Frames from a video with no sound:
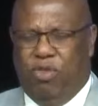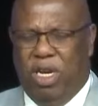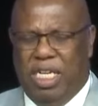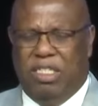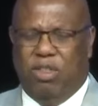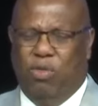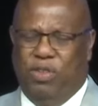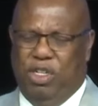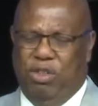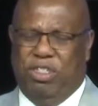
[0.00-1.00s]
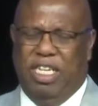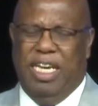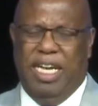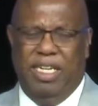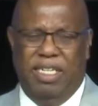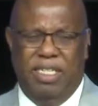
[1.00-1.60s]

release over you today